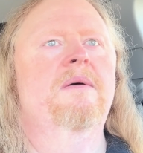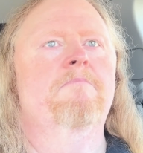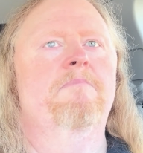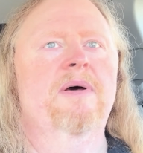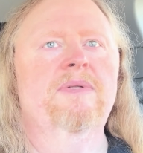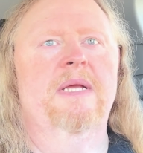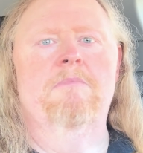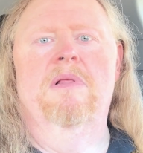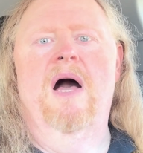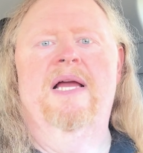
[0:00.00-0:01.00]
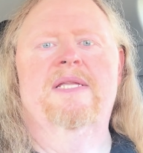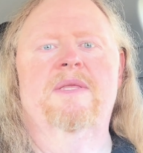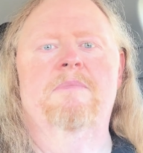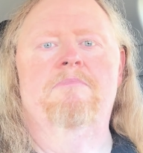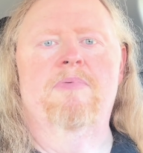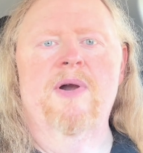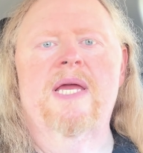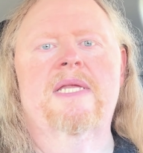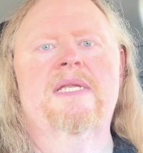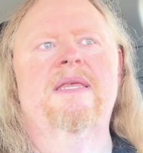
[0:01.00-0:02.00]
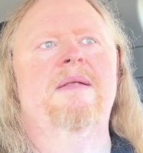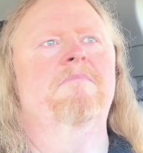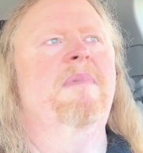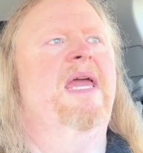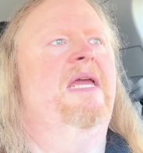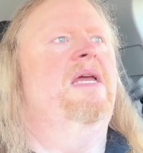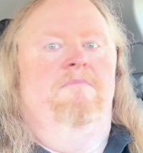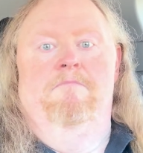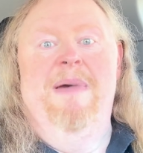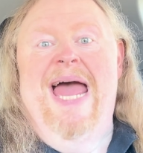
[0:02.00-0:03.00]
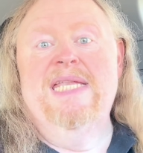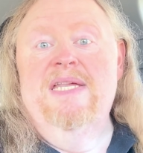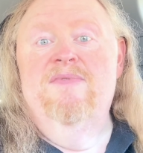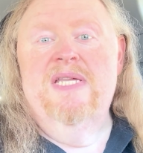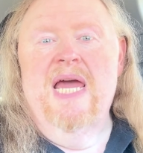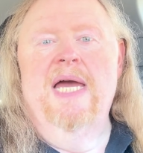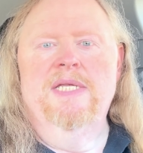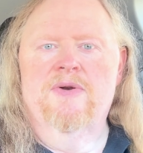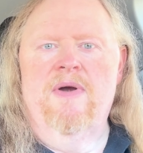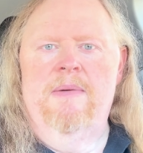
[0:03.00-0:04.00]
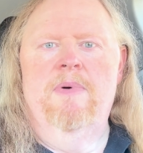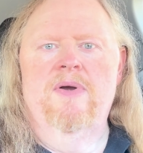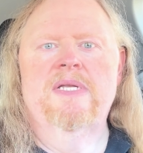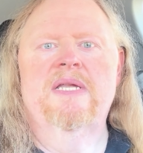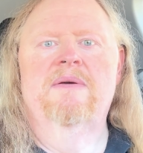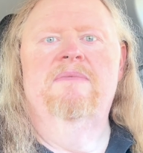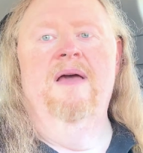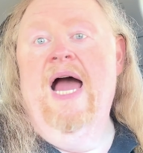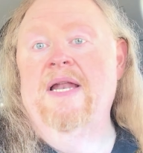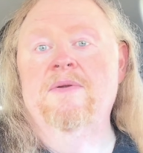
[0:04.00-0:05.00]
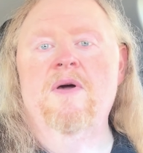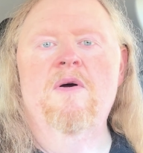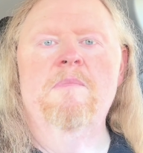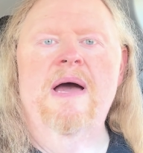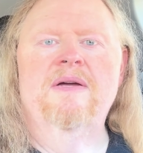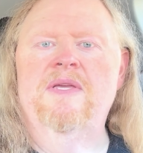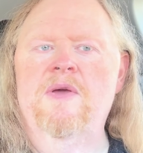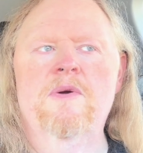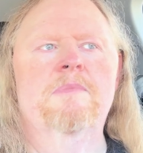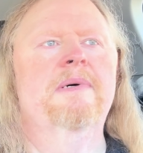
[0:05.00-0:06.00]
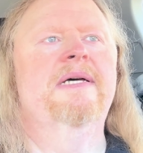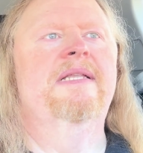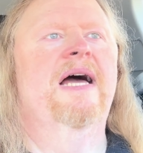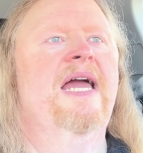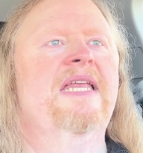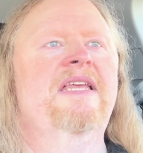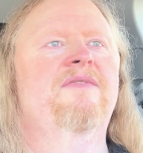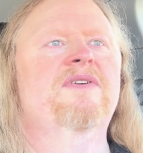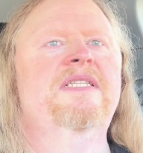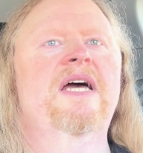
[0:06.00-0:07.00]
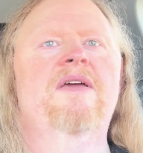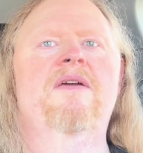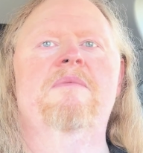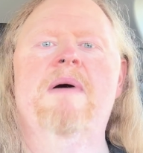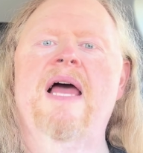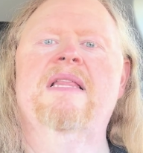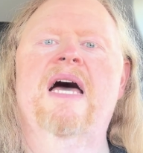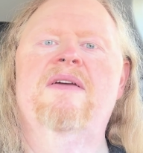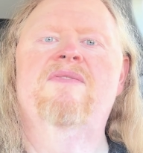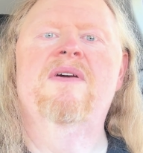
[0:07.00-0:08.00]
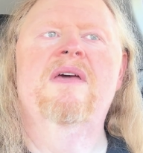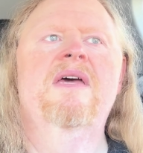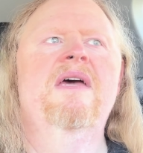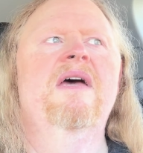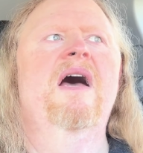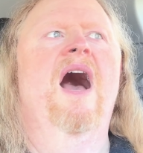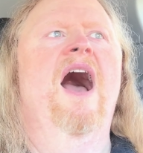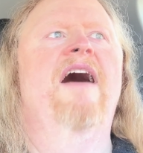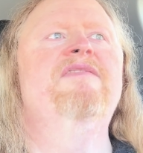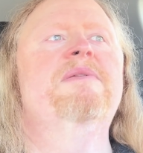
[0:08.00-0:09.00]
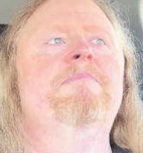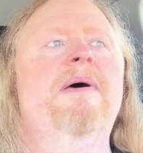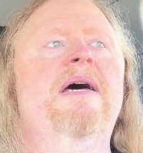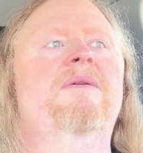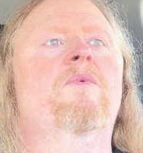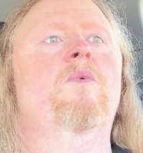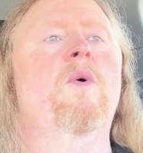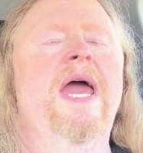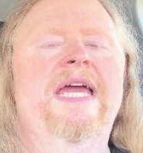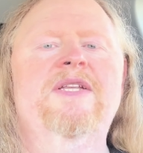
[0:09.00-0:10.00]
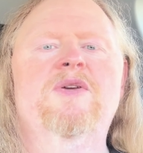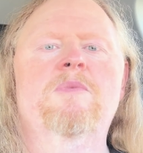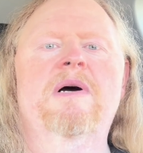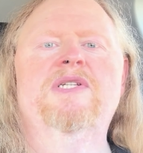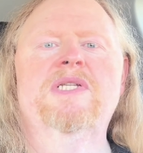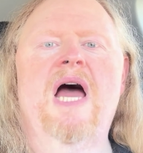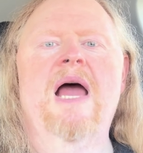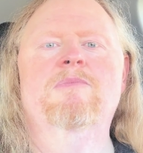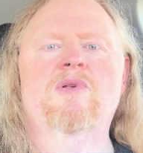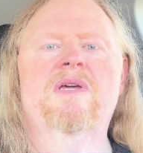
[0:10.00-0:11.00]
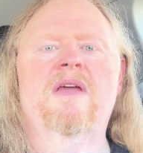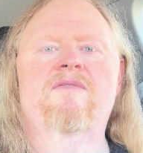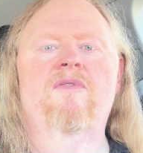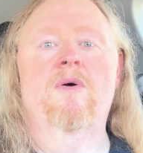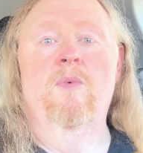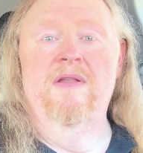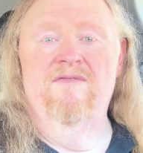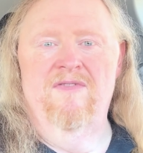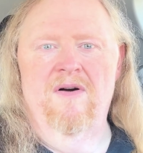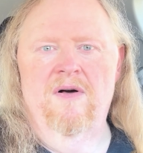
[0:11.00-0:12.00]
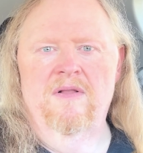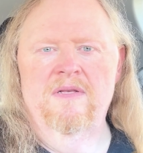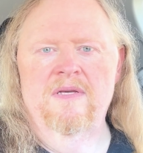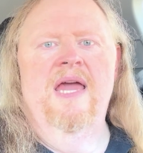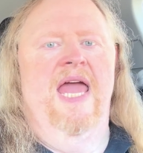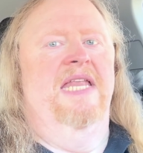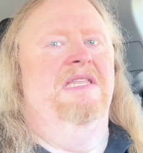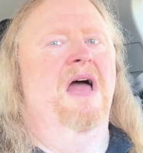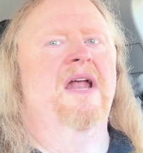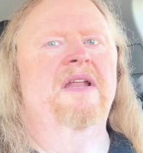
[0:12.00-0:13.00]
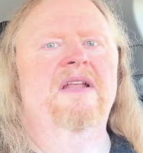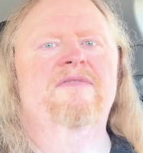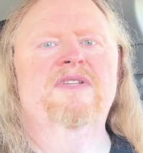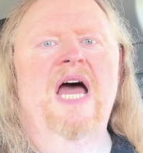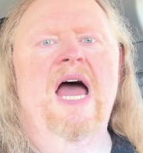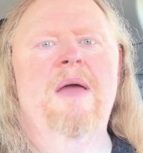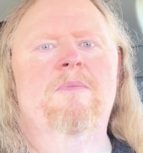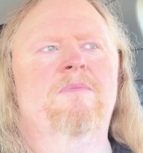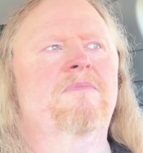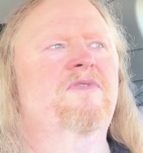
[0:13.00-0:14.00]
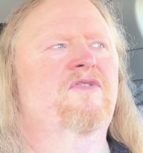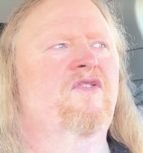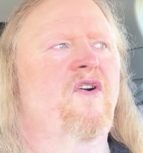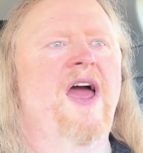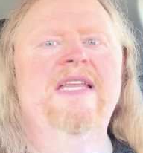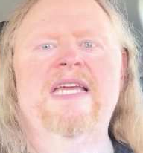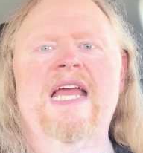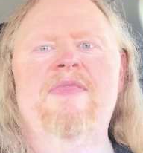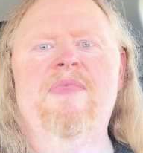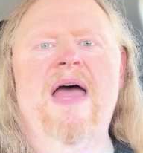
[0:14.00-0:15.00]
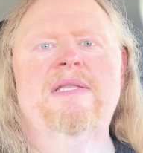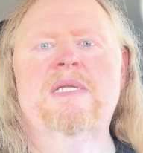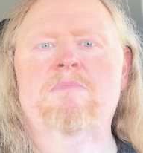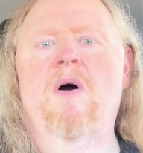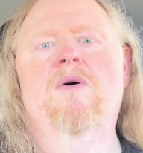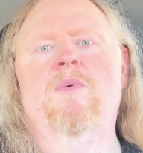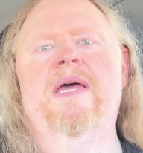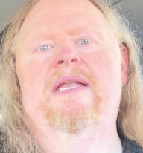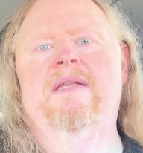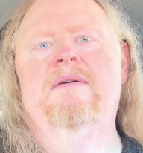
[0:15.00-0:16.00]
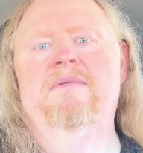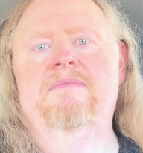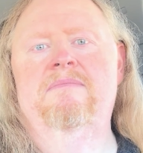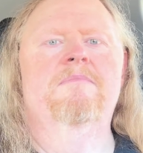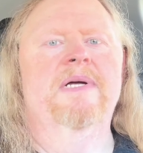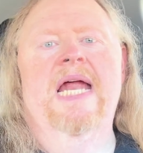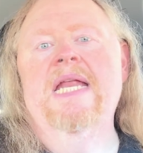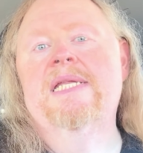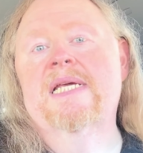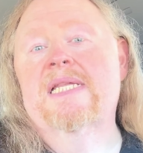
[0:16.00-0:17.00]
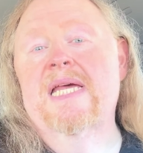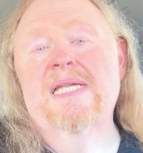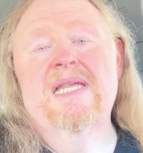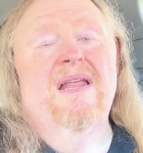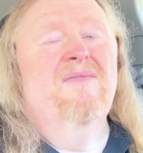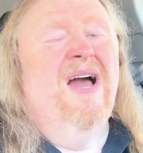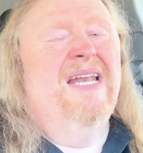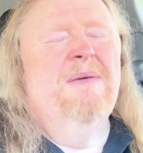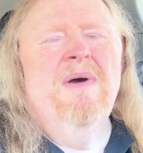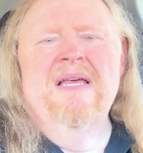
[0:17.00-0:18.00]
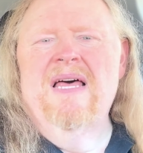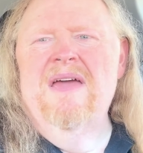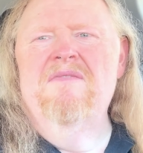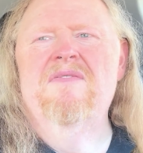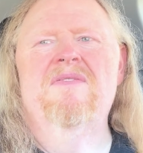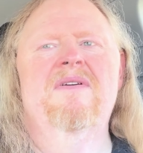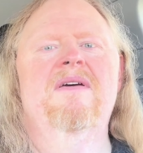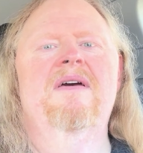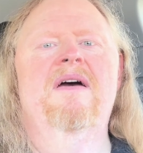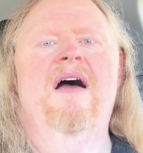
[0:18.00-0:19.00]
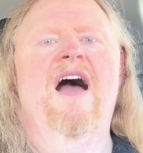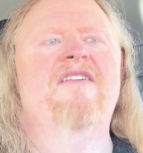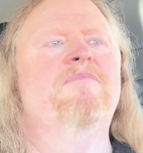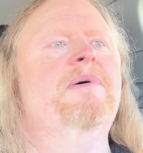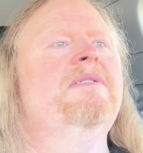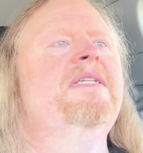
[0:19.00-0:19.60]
building blocks, the bricks that make massive skyscrapers. I don't know about you, but I can definitely tell you in my life, I've spent way too much time looking for a windfall and not enough time trying to get that small win. But any success that I've gotten in my life, I've built